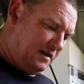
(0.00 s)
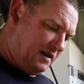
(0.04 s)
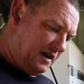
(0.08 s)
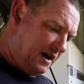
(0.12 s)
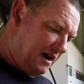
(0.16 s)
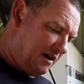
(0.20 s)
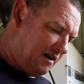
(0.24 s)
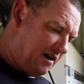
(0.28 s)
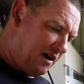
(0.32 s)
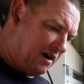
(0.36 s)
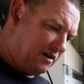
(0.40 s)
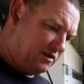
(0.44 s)

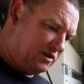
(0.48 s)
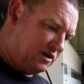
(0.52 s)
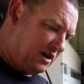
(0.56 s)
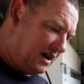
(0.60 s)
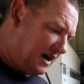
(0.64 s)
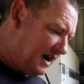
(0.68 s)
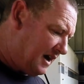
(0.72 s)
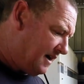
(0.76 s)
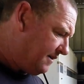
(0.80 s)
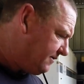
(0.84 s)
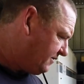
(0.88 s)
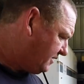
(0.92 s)
arrow
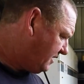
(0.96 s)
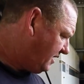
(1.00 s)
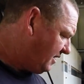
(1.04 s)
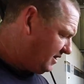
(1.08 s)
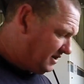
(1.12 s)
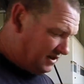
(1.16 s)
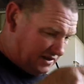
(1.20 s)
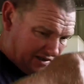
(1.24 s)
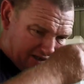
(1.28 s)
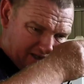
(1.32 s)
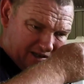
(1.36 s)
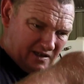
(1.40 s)
shafts.
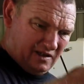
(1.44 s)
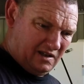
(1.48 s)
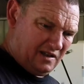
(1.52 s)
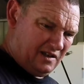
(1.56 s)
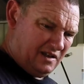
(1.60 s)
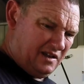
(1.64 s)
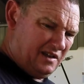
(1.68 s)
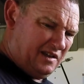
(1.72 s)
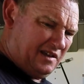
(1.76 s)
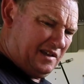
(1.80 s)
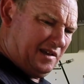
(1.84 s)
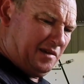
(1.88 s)

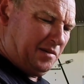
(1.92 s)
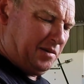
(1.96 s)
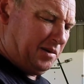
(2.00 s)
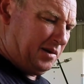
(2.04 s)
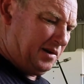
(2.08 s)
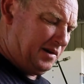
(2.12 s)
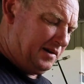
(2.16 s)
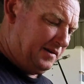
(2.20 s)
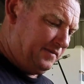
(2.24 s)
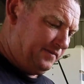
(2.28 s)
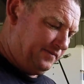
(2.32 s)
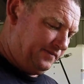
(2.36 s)

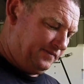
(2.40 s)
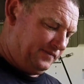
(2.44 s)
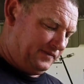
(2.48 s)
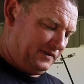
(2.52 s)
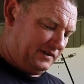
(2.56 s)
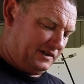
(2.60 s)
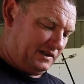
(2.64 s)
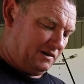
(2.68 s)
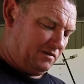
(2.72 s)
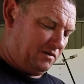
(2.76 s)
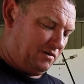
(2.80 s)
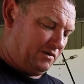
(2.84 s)

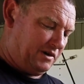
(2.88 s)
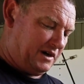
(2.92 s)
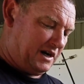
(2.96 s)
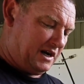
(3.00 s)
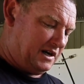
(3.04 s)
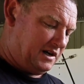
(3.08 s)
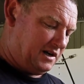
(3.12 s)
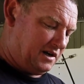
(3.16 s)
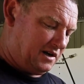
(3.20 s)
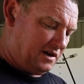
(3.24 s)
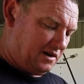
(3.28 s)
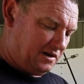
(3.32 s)
So all we need
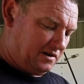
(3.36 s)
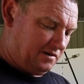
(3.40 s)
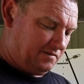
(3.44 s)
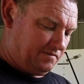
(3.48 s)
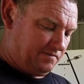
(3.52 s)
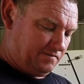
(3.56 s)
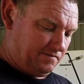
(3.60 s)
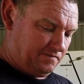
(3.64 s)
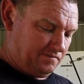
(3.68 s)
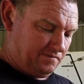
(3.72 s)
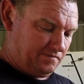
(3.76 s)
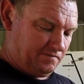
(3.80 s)
to do,
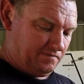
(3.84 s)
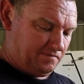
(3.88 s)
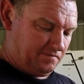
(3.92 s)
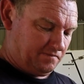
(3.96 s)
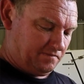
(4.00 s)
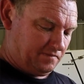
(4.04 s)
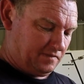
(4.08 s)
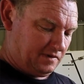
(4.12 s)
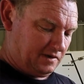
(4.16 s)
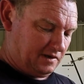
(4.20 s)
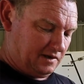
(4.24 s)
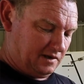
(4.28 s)

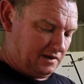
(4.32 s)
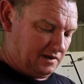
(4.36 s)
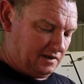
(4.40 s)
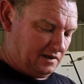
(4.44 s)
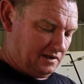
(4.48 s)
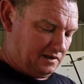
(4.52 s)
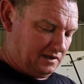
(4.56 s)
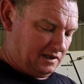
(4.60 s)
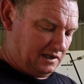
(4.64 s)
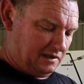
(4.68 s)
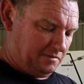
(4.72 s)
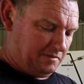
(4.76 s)

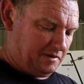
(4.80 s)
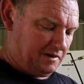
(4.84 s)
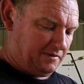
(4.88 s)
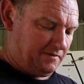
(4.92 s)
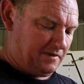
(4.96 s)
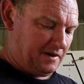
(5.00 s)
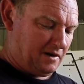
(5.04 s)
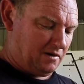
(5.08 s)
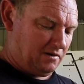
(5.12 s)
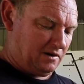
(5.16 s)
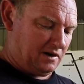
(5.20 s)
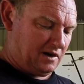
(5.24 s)
a little bit of
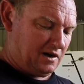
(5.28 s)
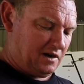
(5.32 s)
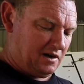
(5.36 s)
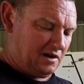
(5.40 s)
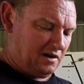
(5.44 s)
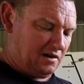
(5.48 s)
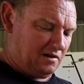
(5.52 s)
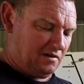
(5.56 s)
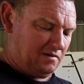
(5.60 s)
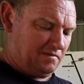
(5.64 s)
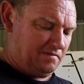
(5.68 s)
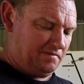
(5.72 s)

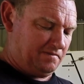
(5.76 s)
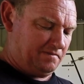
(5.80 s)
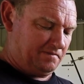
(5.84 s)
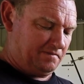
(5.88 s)
alcohol